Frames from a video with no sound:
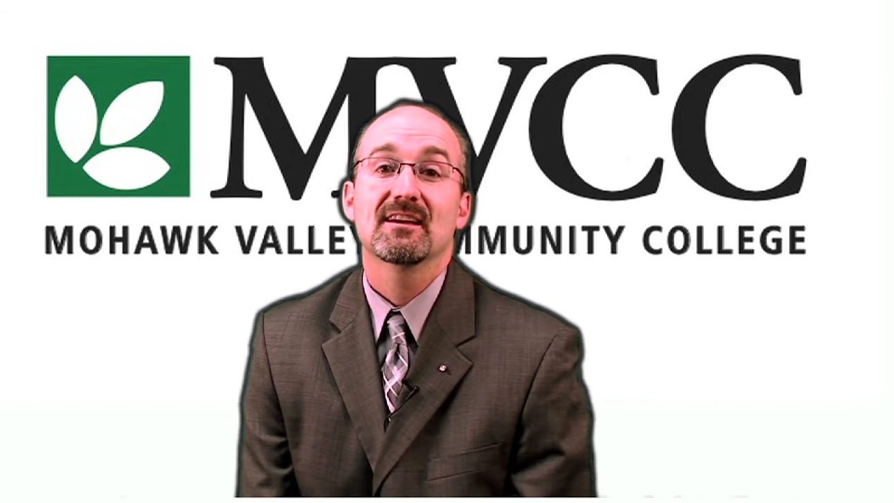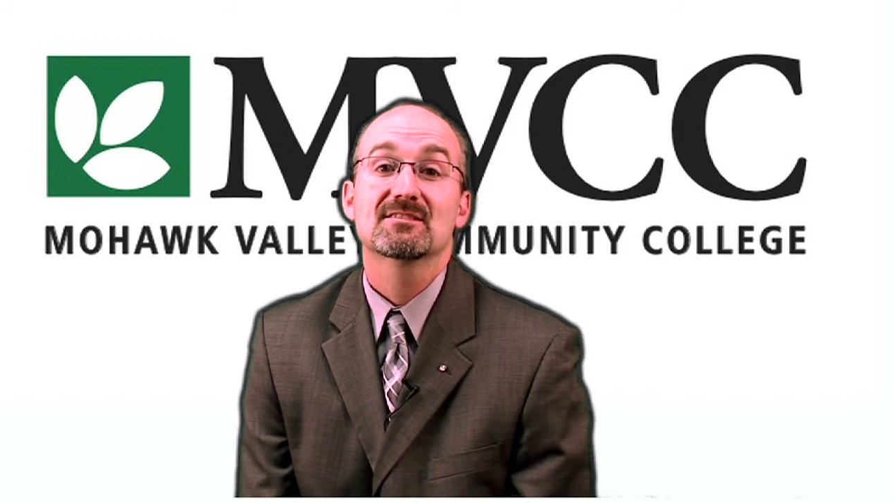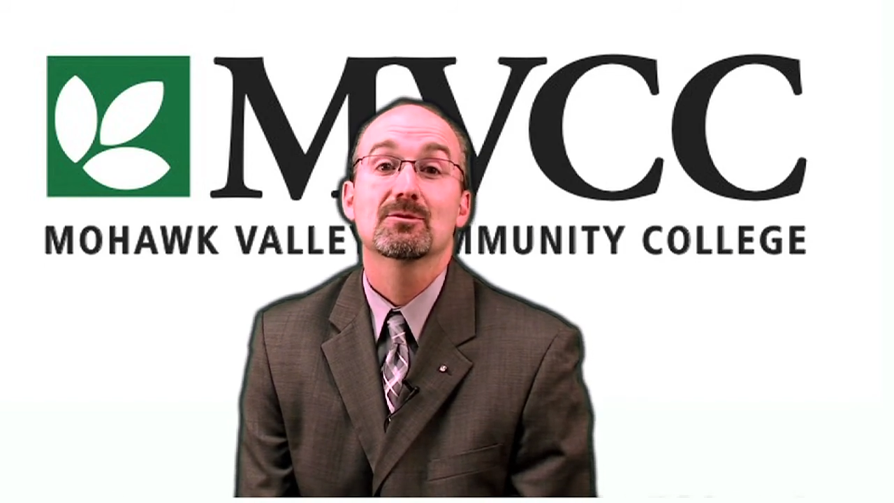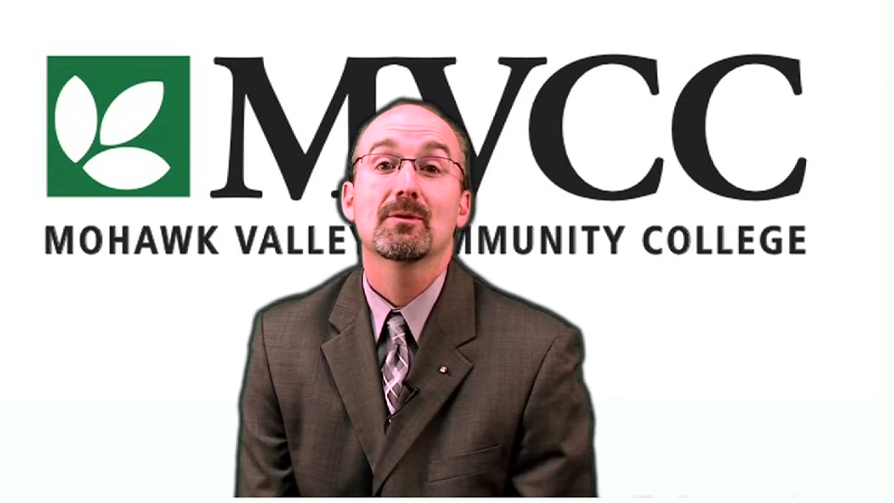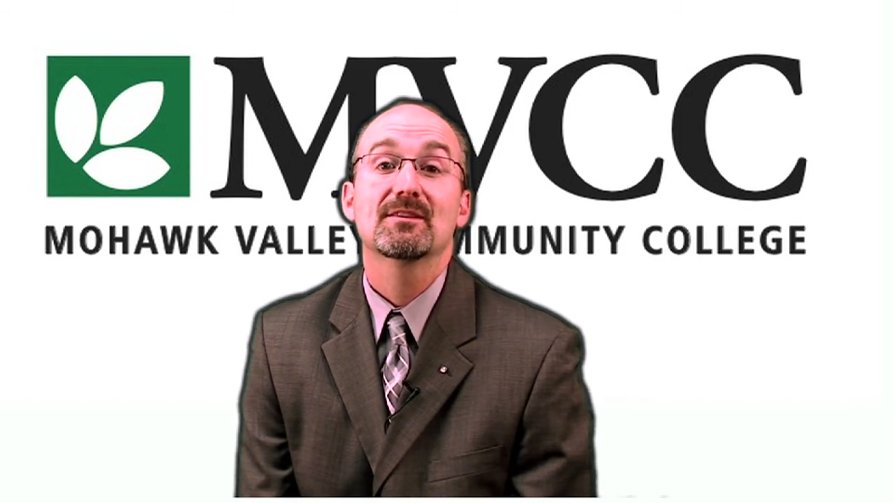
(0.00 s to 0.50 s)

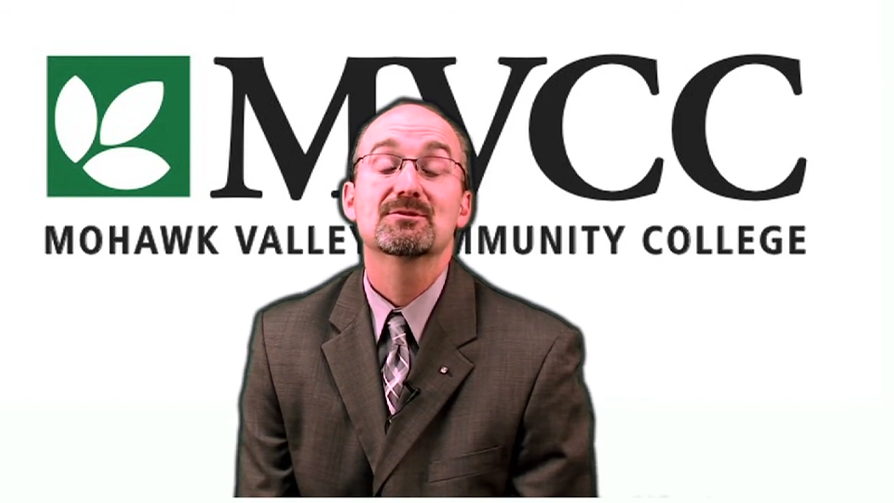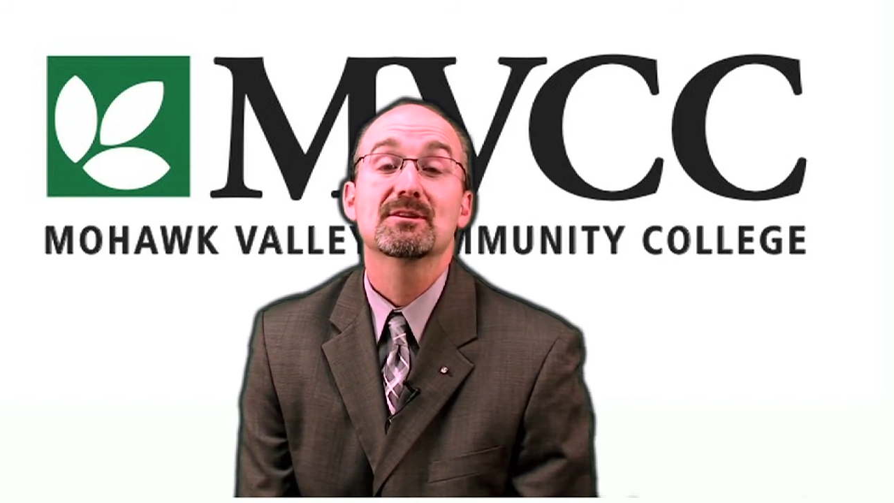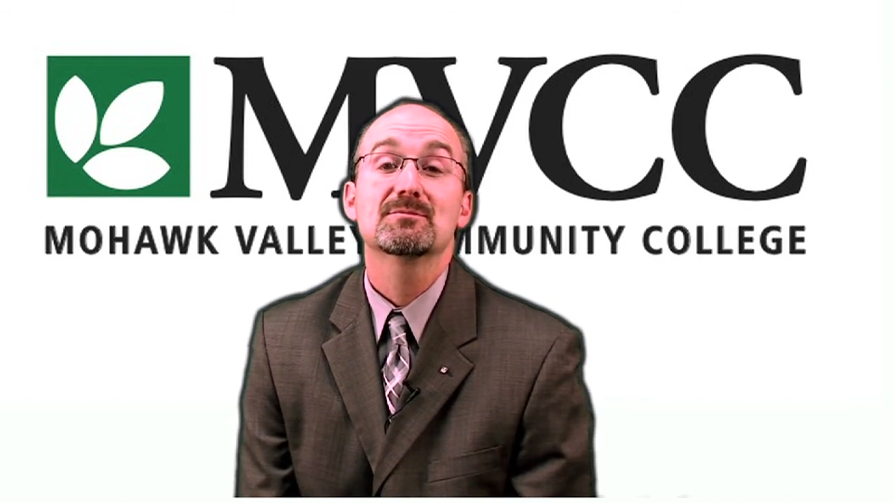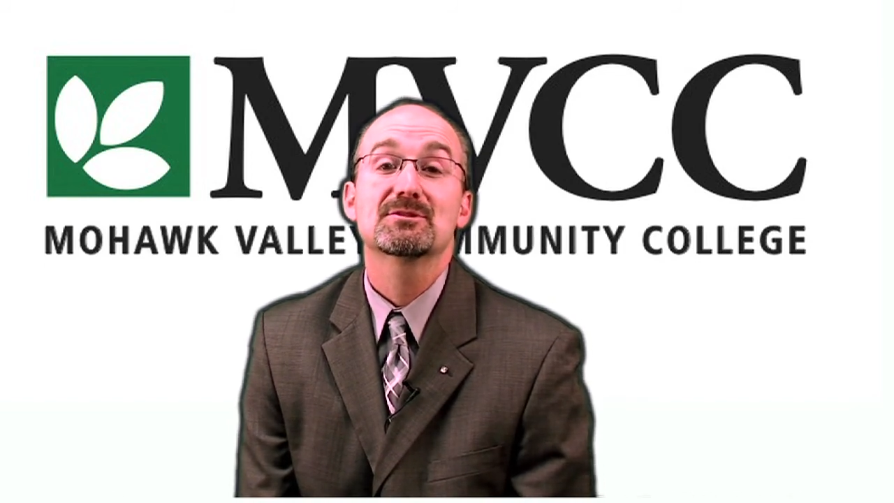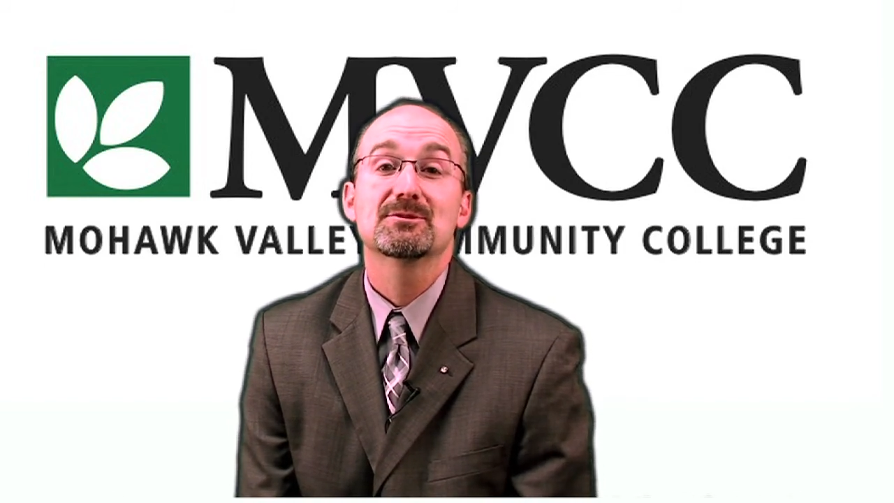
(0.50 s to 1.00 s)
as to whether
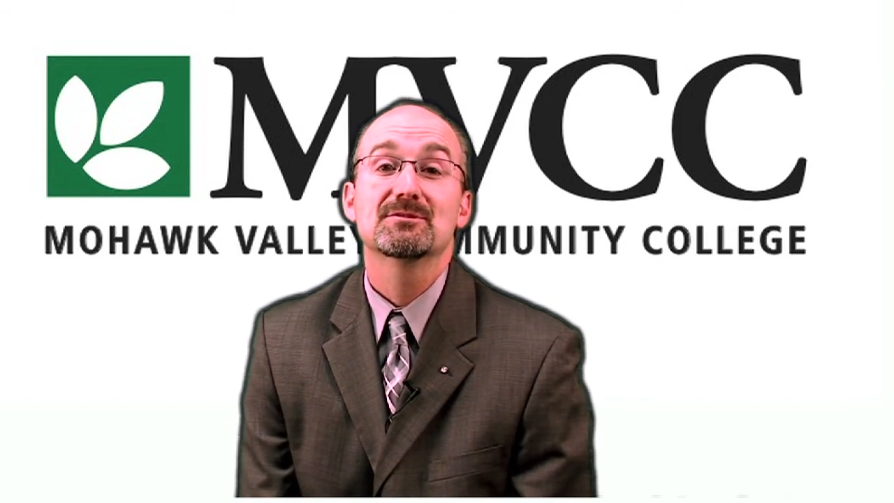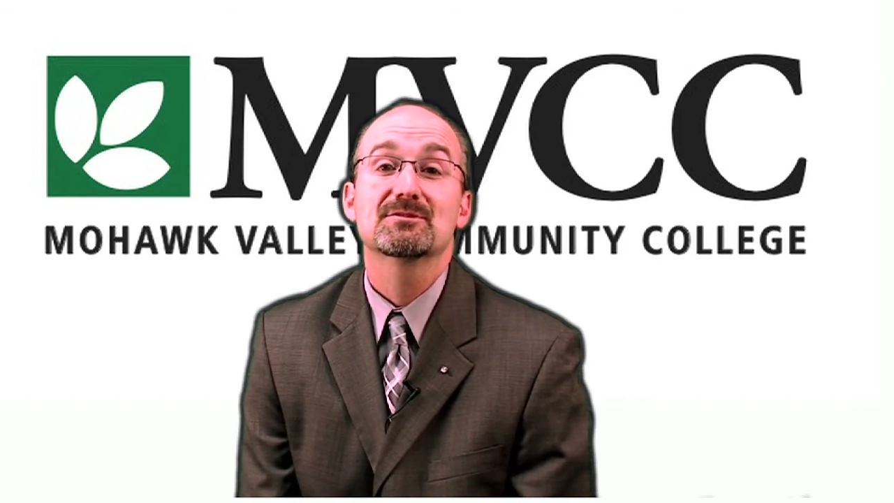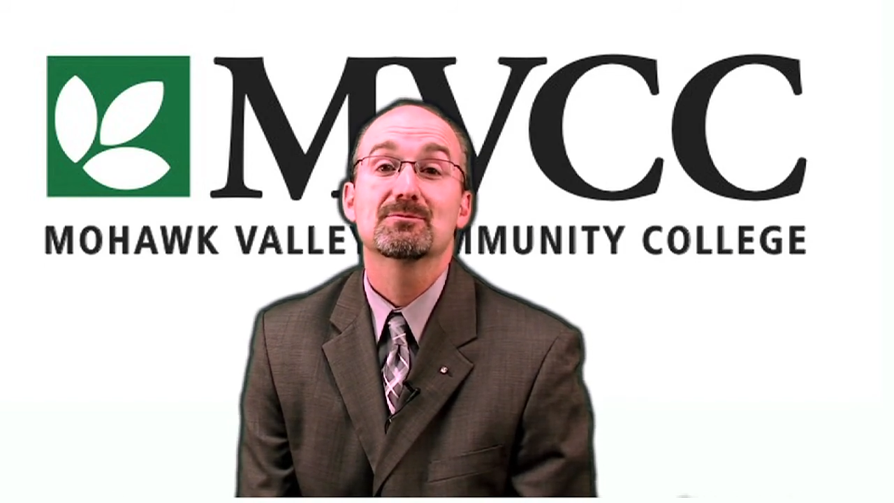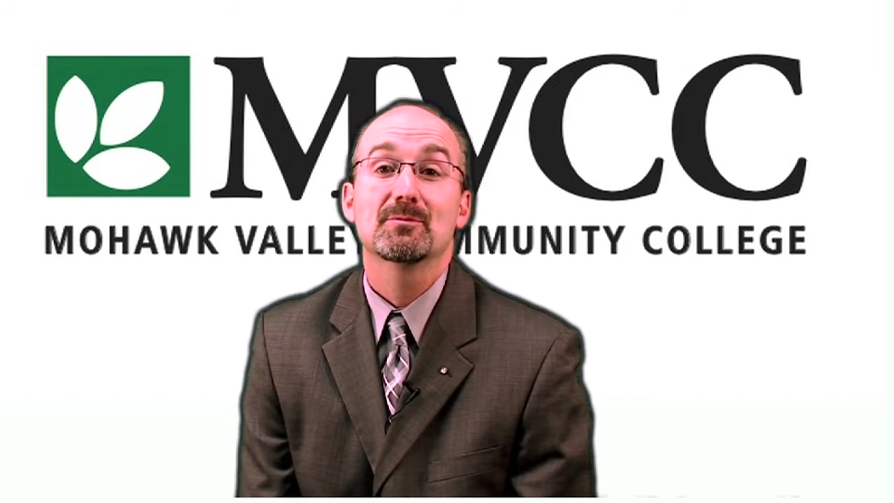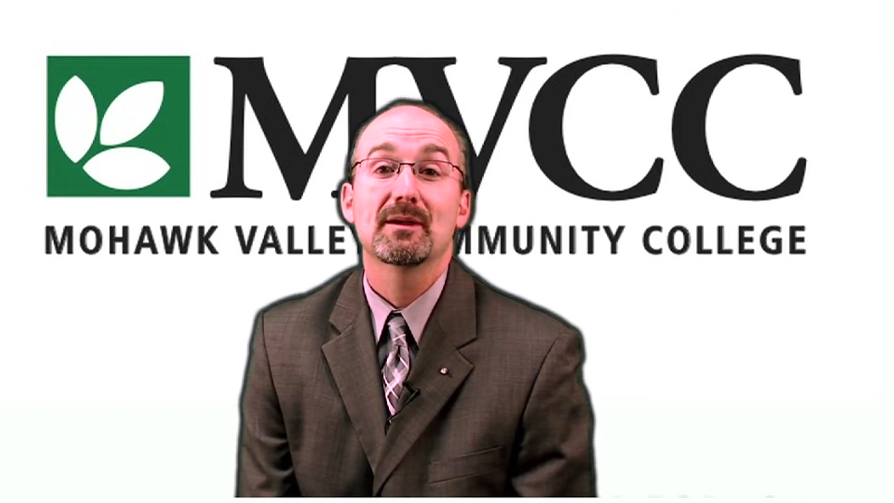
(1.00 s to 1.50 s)
some students will